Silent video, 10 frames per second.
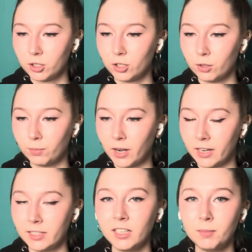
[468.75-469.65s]
to my
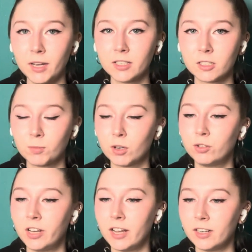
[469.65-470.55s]
teammates tomorrow
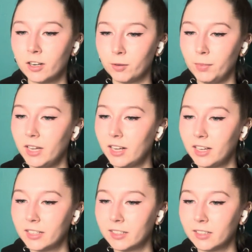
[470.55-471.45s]
night in our
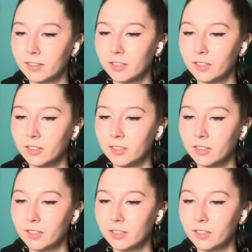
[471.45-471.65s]
meeting,